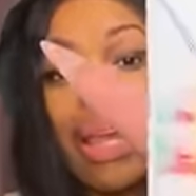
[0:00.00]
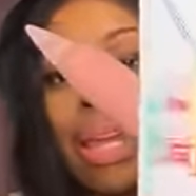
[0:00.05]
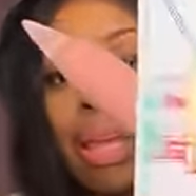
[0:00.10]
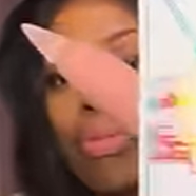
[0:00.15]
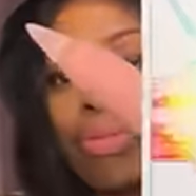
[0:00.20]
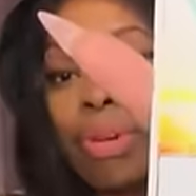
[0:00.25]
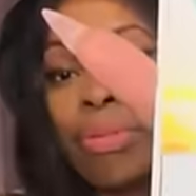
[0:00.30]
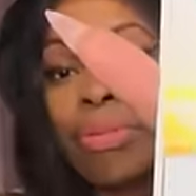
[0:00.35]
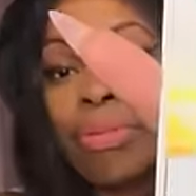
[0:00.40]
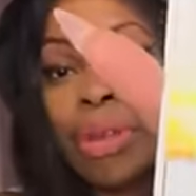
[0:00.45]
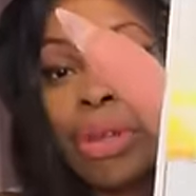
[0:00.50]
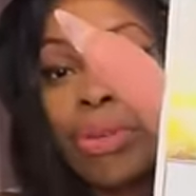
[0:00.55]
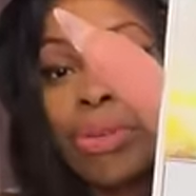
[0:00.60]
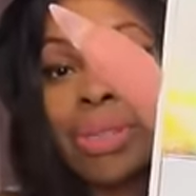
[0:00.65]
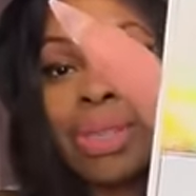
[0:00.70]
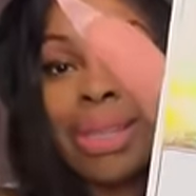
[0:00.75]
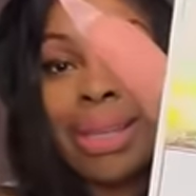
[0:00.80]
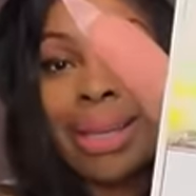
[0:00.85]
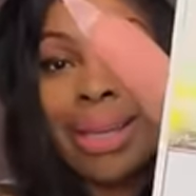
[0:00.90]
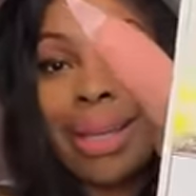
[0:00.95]
he
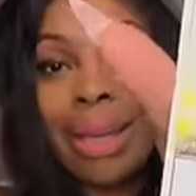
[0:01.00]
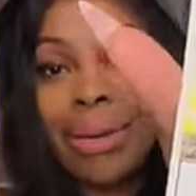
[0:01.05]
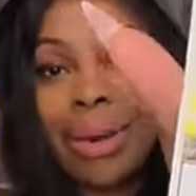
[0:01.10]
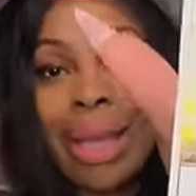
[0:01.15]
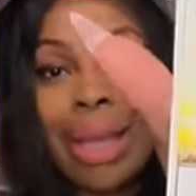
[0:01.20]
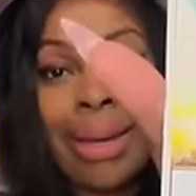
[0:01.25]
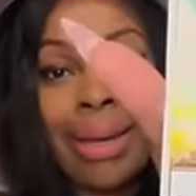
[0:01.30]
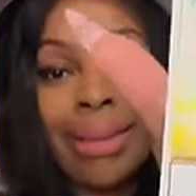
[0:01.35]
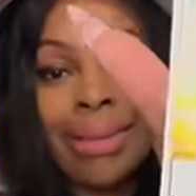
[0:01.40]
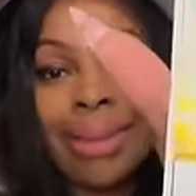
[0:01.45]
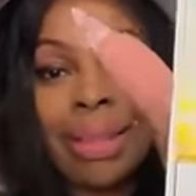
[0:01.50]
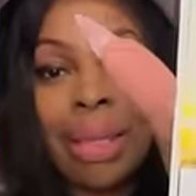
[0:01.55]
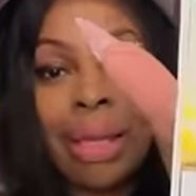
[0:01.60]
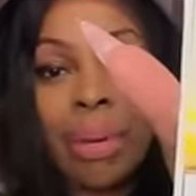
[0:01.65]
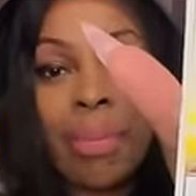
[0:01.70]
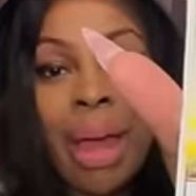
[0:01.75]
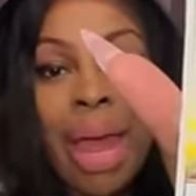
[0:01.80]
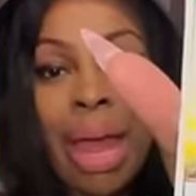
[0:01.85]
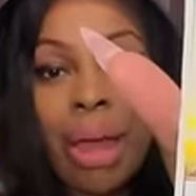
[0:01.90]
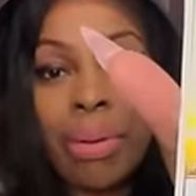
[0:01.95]
refused to hear
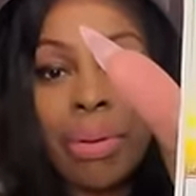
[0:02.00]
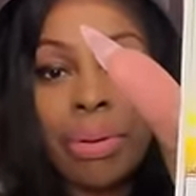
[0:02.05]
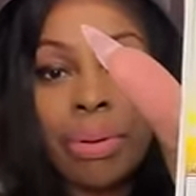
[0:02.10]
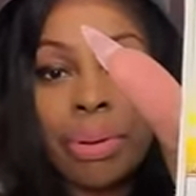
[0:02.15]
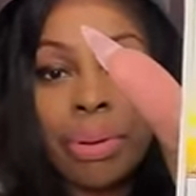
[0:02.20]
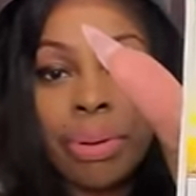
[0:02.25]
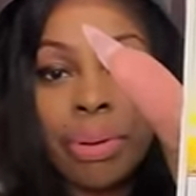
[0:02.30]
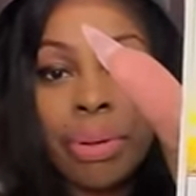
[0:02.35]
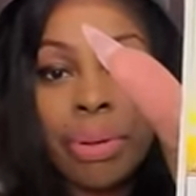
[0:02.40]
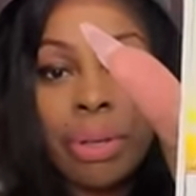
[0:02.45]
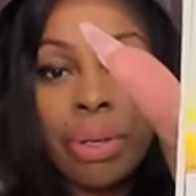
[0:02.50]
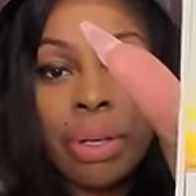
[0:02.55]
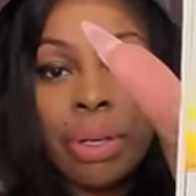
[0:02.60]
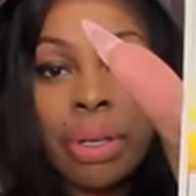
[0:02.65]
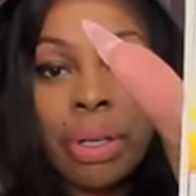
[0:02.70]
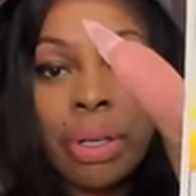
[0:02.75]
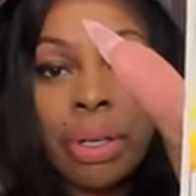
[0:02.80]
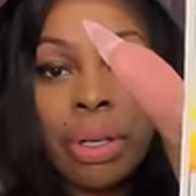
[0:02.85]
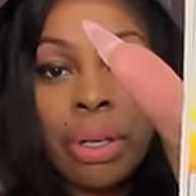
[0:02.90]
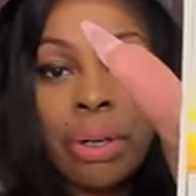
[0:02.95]
anything about.
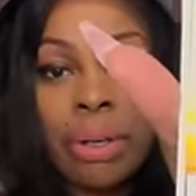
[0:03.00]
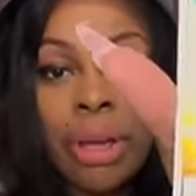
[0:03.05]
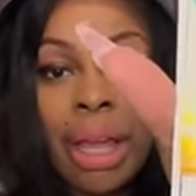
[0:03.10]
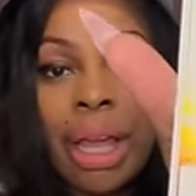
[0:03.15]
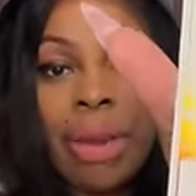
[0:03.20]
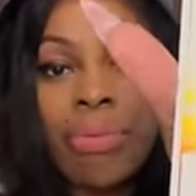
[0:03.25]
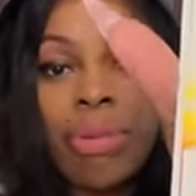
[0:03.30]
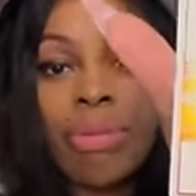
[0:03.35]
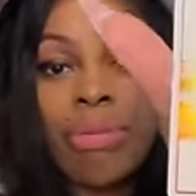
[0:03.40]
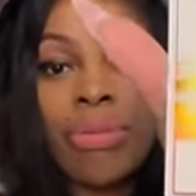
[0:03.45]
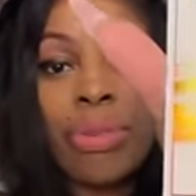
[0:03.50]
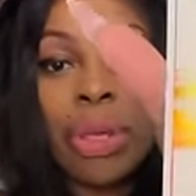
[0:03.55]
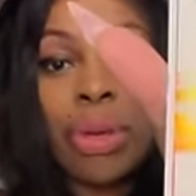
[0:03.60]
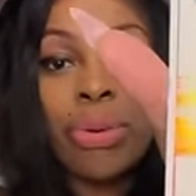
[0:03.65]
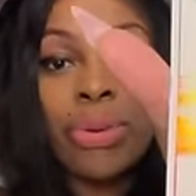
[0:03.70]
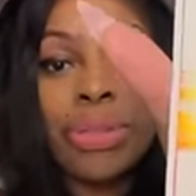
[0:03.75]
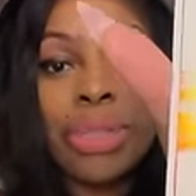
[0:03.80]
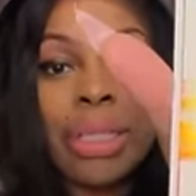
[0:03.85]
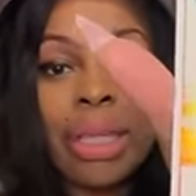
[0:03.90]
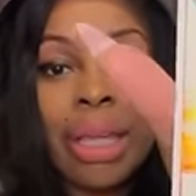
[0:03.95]
He
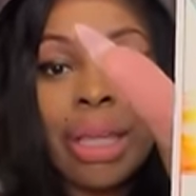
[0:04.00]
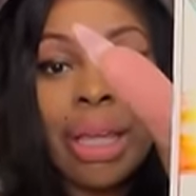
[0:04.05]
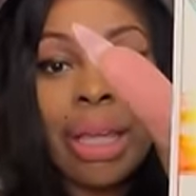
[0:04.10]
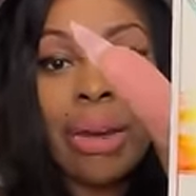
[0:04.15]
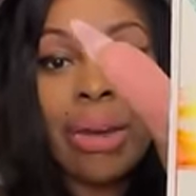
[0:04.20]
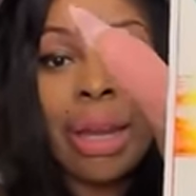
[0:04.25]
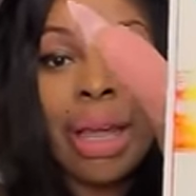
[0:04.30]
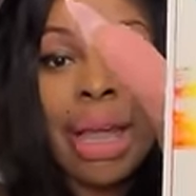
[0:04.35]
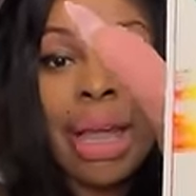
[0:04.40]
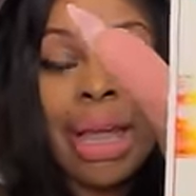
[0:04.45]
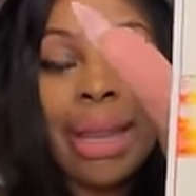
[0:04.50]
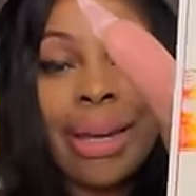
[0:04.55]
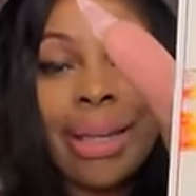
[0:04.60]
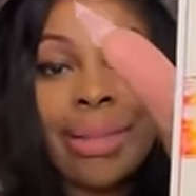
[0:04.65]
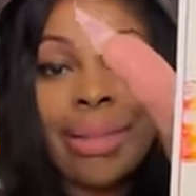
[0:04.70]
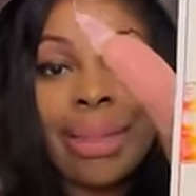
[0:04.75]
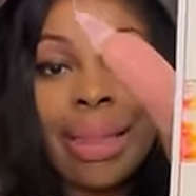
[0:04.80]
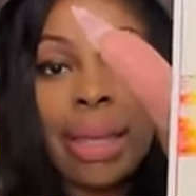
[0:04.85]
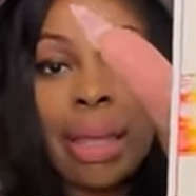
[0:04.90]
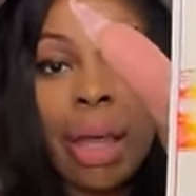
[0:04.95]
refused to hear
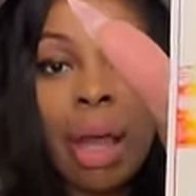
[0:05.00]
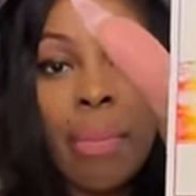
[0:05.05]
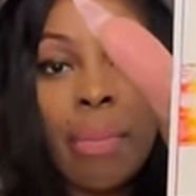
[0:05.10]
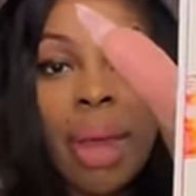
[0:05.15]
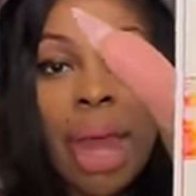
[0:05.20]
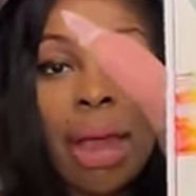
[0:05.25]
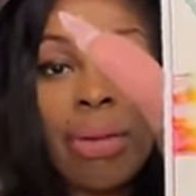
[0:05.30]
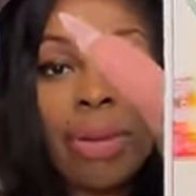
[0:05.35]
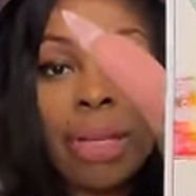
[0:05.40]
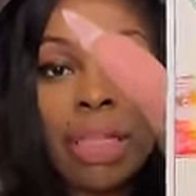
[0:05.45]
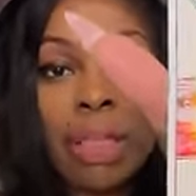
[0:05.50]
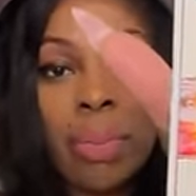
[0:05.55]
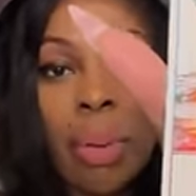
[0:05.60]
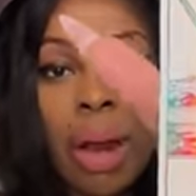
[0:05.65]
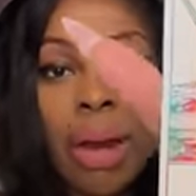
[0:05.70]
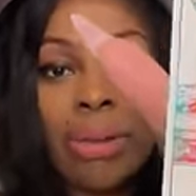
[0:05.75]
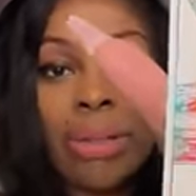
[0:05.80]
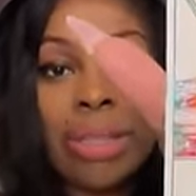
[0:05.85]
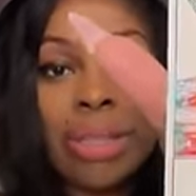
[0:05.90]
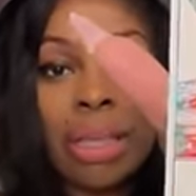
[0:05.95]
anything about this
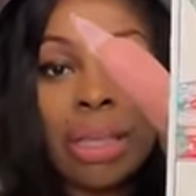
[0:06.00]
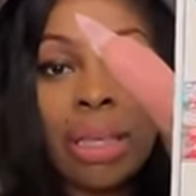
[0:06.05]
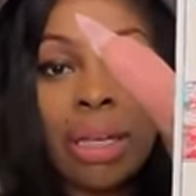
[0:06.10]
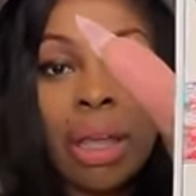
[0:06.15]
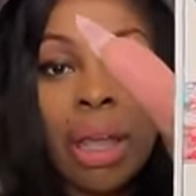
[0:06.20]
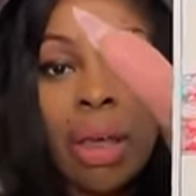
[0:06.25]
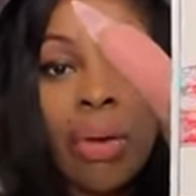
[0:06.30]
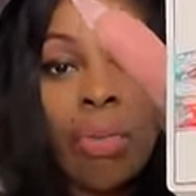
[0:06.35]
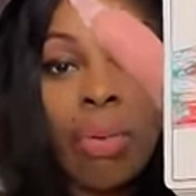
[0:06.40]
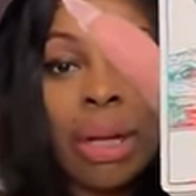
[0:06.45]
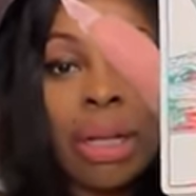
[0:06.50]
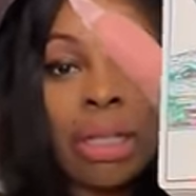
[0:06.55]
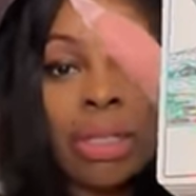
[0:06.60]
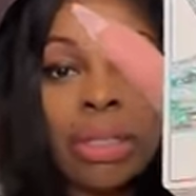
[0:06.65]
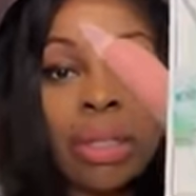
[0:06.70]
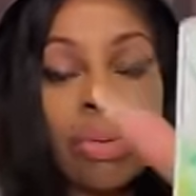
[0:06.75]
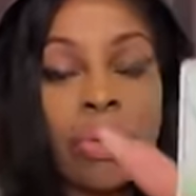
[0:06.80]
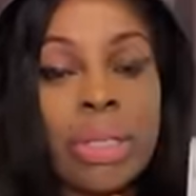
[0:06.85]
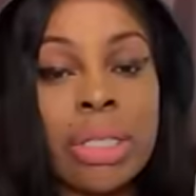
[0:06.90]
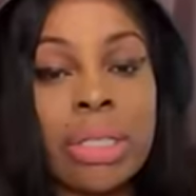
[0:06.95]
person. With the
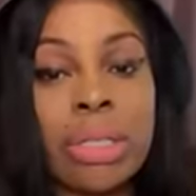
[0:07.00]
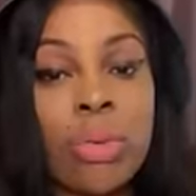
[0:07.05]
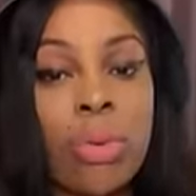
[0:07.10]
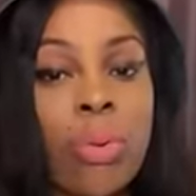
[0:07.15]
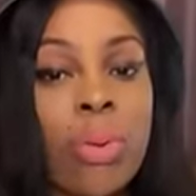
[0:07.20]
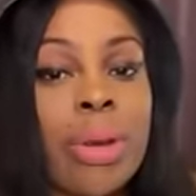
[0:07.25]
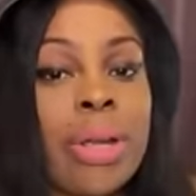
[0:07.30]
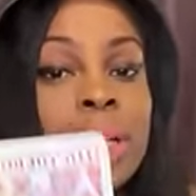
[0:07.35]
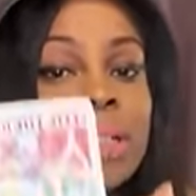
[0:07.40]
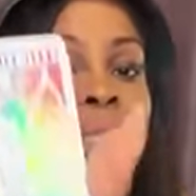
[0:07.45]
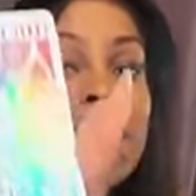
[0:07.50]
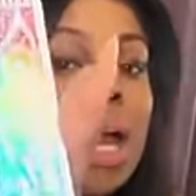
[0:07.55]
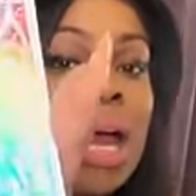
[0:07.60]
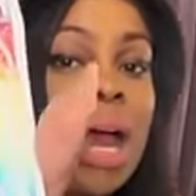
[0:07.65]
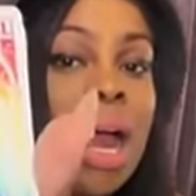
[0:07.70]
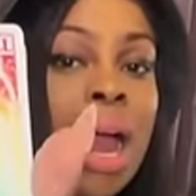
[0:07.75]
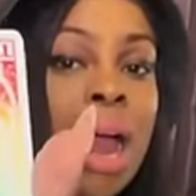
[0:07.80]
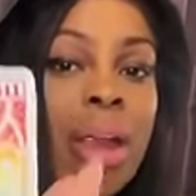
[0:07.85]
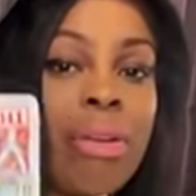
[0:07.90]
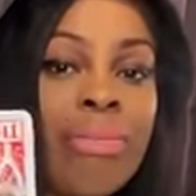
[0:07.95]
Two of Swords,
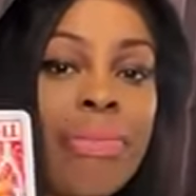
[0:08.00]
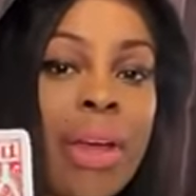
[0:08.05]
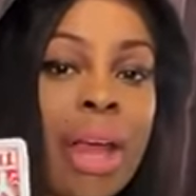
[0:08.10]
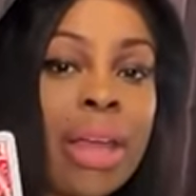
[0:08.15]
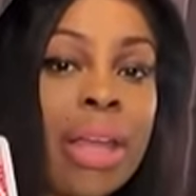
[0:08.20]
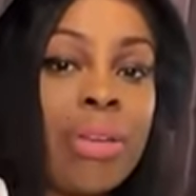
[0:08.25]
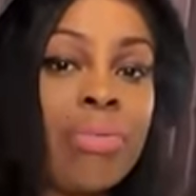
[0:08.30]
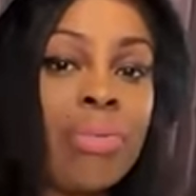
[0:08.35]
Hierophant in